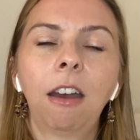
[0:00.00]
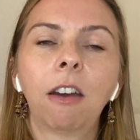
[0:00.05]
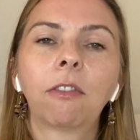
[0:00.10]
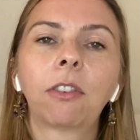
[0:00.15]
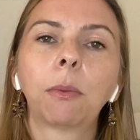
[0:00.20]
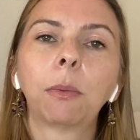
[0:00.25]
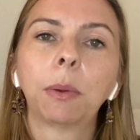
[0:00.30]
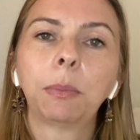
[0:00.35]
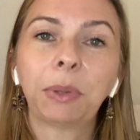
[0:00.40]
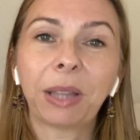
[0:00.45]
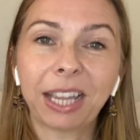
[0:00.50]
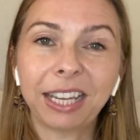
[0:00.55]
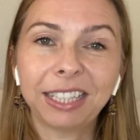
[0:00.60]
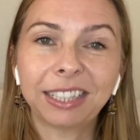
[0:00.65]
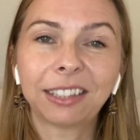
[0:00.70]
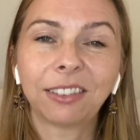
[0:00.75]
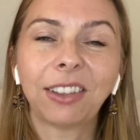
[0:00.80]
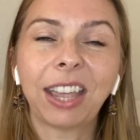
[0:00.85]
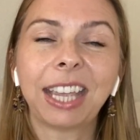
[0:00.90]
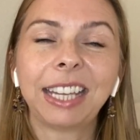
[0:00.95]
from a place
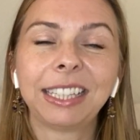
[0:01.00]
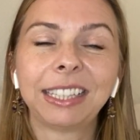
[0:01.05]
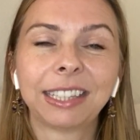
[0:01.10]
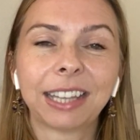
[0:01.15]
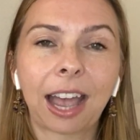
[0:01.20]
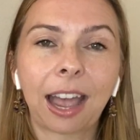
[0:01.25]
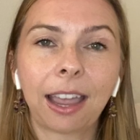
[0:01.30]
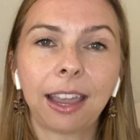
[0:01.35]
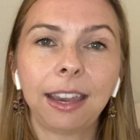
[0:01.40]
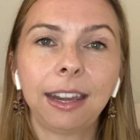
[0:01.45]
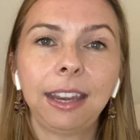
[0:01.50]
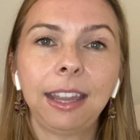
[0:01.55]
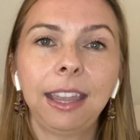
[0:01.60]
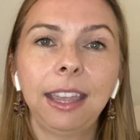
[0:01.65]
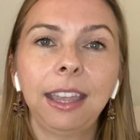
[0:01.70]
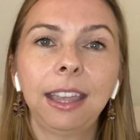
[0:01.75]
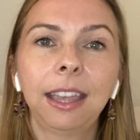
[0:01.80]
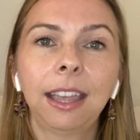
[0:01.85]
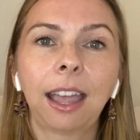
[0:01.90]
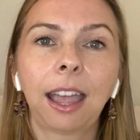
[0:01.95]
of
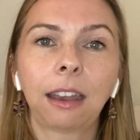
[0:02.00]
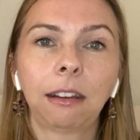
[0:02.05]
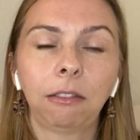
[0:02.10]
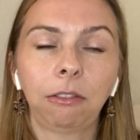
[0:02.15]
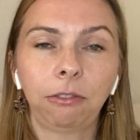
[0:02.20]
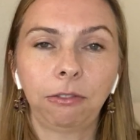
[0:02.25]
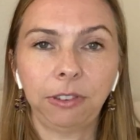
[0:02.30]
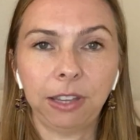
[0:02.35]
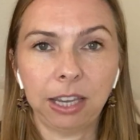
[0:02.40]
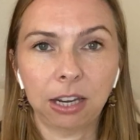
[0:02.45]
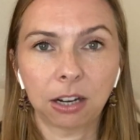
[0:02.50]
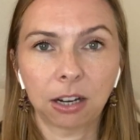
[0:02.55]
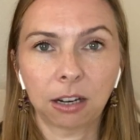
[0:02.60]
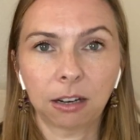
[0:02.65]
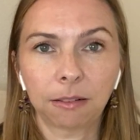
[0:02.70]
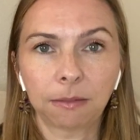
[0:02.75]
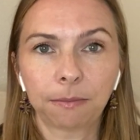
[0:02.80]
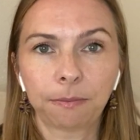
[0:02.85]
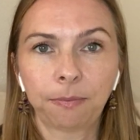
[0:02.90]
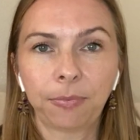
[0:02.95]
anxiety and fear.
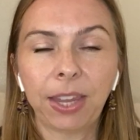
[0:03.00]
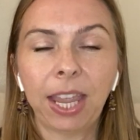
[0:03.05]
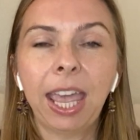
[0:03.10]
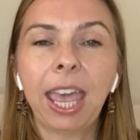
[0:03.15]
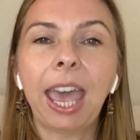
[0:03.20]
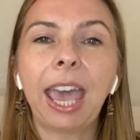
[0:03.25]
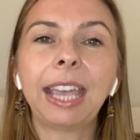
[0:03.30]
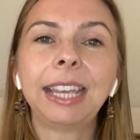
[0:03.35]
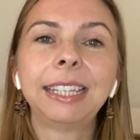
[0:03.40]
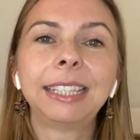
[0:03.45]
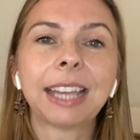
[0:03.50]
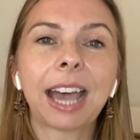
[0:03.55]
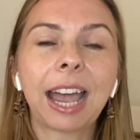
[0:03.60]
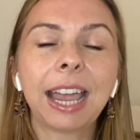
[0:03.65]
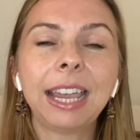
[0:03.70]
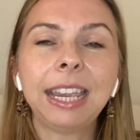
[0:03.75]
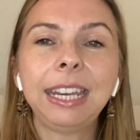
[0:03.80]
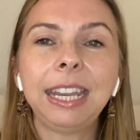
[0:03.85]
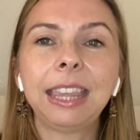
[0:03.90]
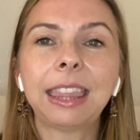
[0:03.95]

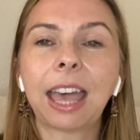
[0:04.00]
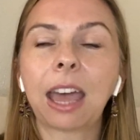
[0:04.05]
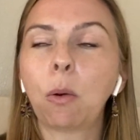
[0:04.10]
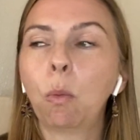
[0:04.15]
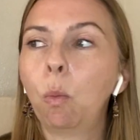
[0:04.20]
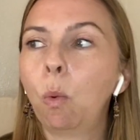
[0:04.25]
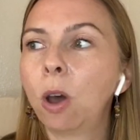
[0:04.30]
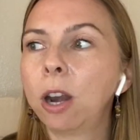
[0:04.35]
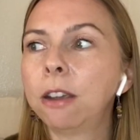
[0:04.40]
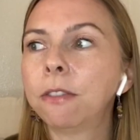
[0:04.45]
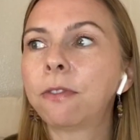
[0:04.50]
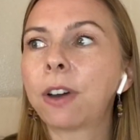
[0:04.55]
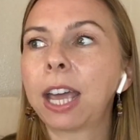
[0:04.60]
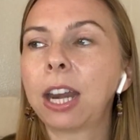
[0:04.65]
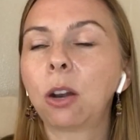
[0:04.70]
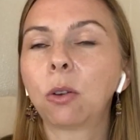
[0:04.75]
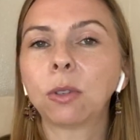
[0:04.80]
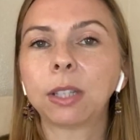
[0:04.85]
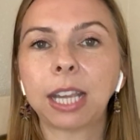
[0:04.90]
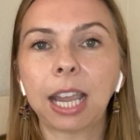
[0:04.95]
Anxiety that what if I
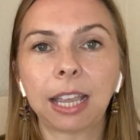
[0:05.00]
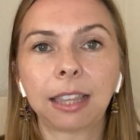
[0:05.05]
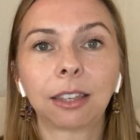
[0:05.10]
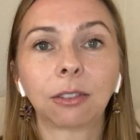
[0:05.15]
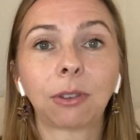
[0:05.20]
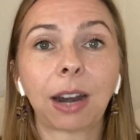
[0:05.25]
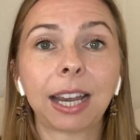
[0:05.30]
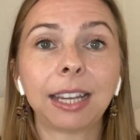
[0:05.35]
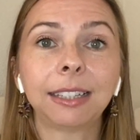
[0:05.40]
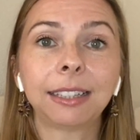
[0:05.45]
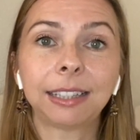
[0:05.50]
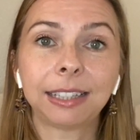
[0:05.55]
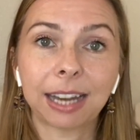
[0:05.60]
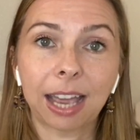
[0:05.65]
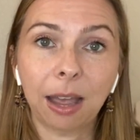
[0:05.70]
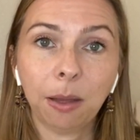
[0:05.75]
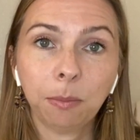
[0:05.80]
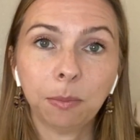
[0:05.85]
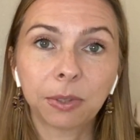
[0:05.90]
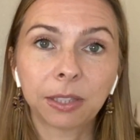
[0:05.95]
don't take the right
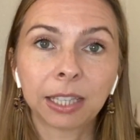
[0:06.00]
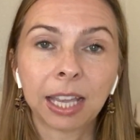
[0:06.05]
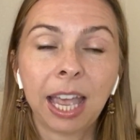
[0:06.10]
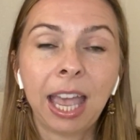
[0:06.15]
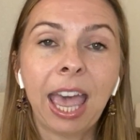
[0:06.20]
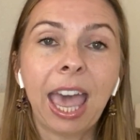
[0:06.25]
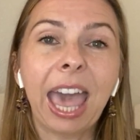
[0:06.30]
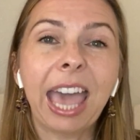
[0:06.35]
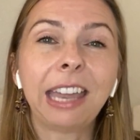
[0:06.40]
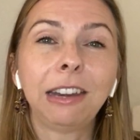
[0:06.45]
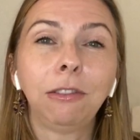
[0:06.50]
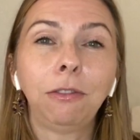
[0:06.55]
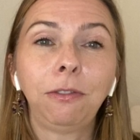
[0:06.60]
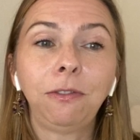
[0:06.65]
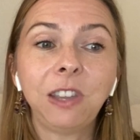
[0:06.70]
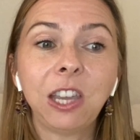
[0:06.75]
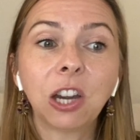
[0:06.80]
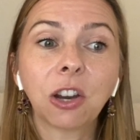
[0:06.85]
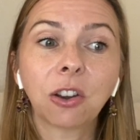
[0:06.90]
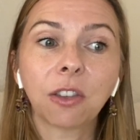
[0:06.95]
steps, and
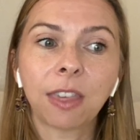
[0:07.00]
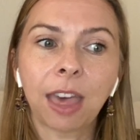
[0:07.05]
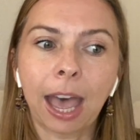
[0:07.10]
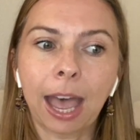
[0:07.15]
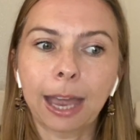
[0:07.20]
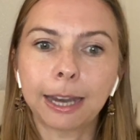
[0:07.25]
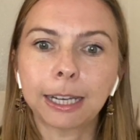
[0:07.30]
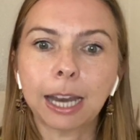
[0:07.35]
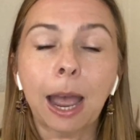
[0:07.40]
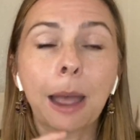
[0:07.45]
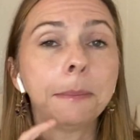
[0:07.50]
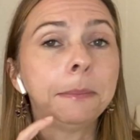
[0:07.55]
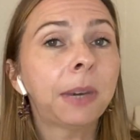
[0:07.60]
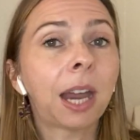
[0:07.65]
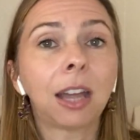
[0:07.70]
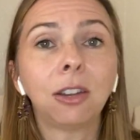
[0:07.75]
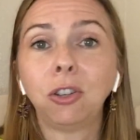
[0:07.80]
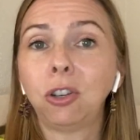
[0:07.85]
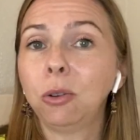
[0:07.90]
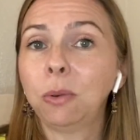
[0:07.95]
fear that I'm
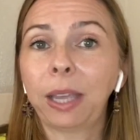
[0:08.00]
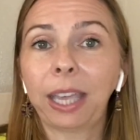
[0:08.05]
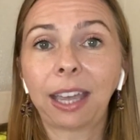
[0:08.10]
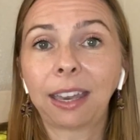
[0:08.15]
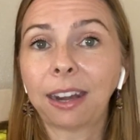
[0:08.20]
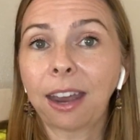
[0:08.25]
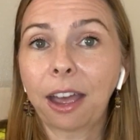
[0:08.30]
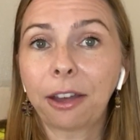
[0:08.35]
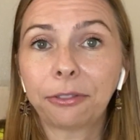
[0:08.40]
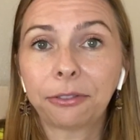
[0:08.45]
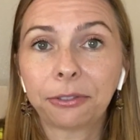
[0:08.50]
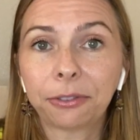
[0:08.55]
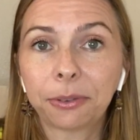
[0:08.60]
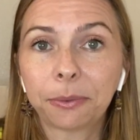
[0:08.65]
not doing enough.